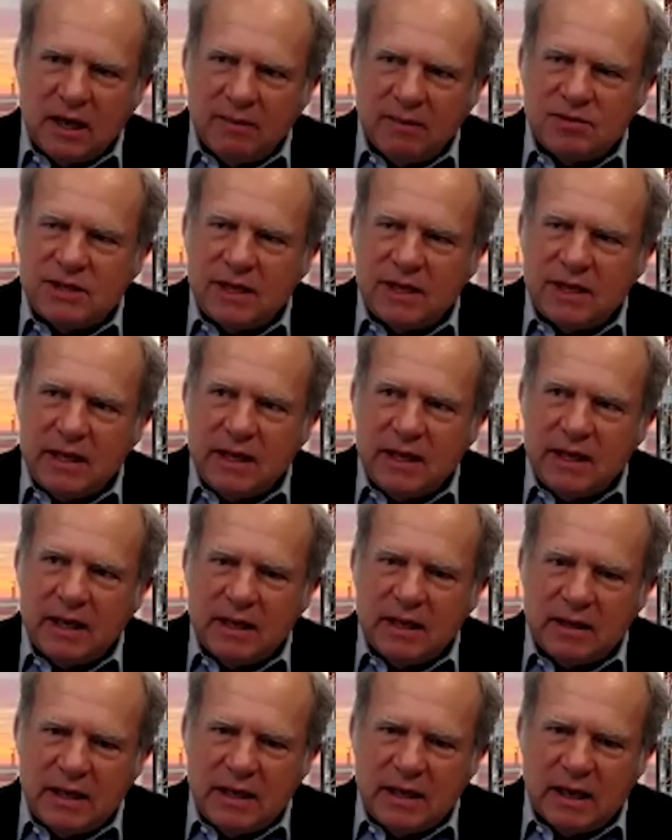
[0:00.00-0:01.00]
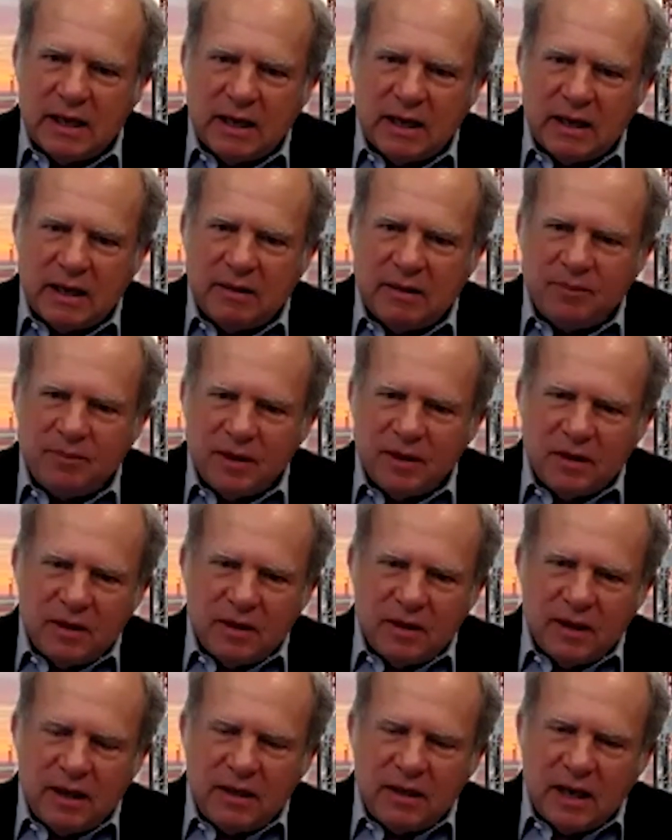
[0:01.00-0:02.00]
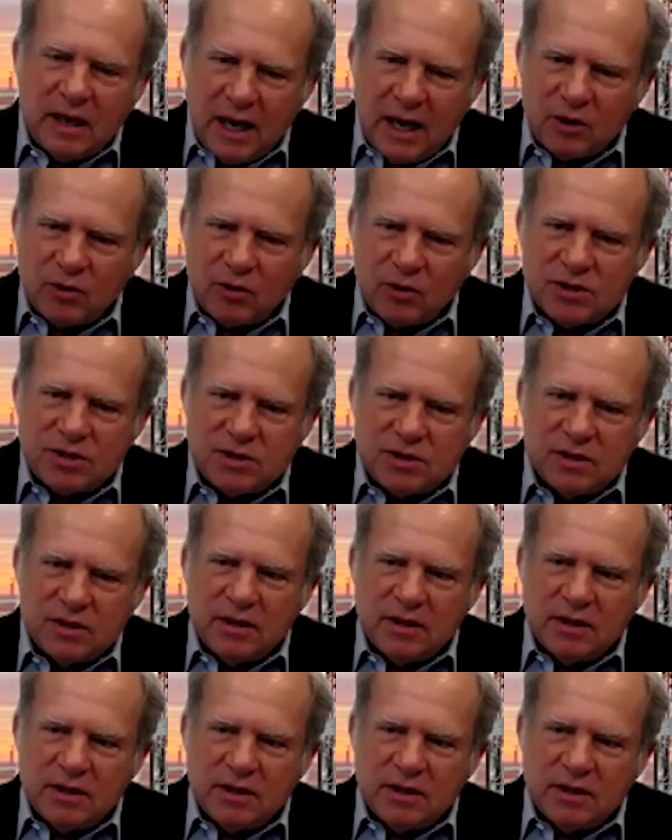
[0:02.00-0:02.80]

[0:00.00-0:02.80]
sitting in Congress,